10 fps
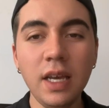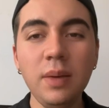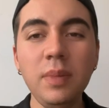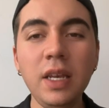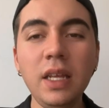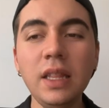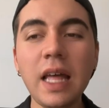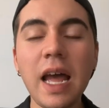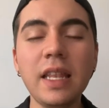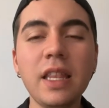meaning
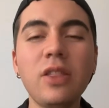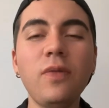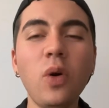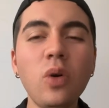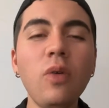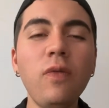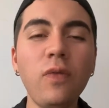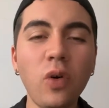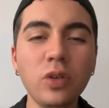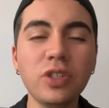that the vocal
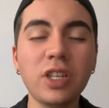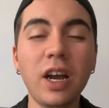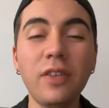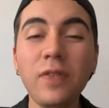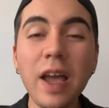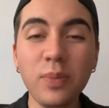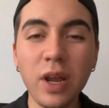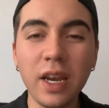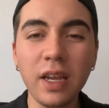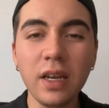folds are
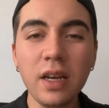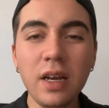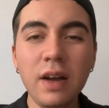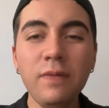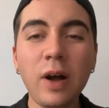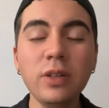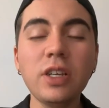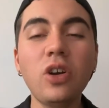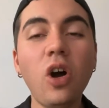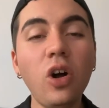vibrating. Vowels
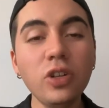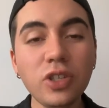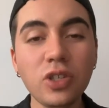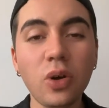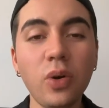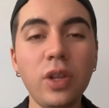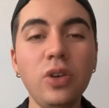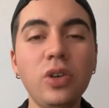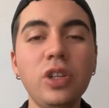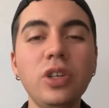are also the
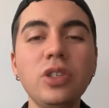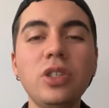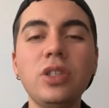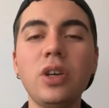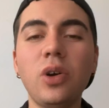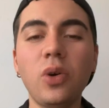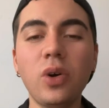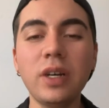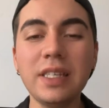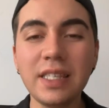nucleus
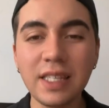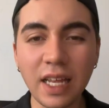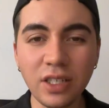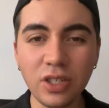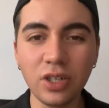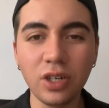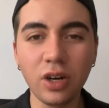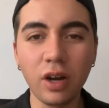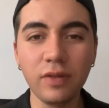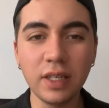or
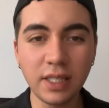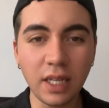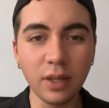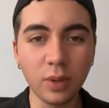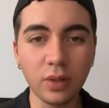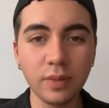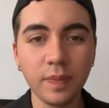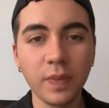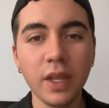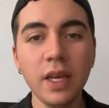center of the syllable.
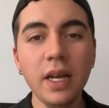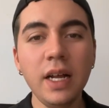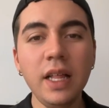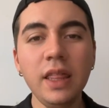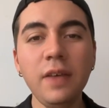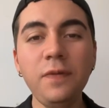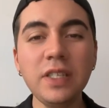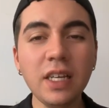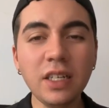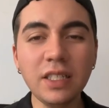The
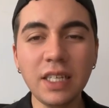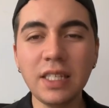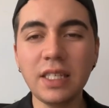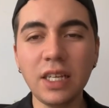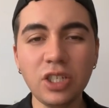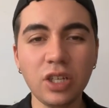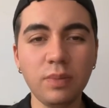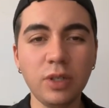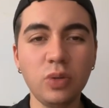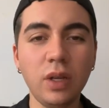physical distinction
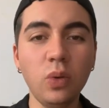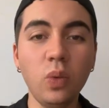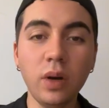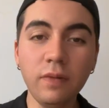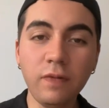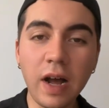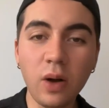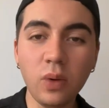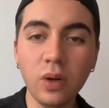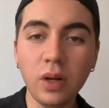between one
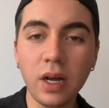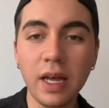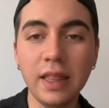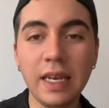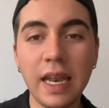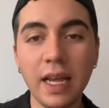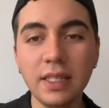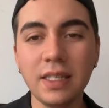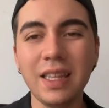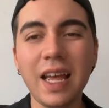vowel and the
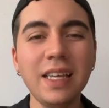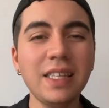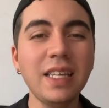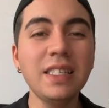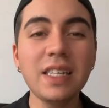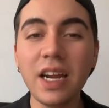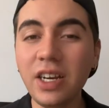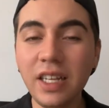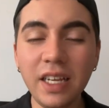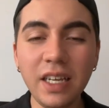next lies
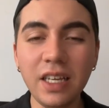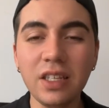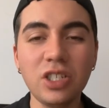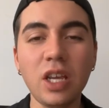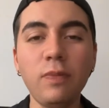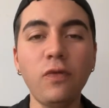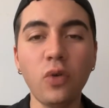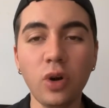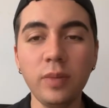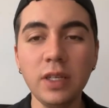entirely in the shape
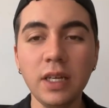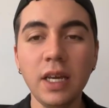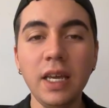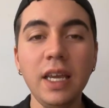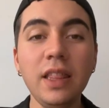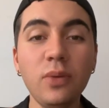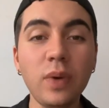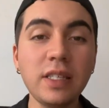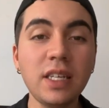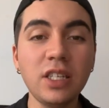formed in the
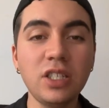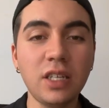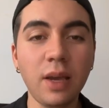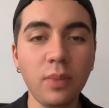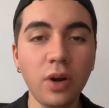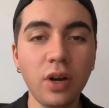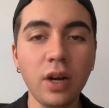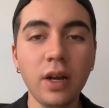resonance chamber,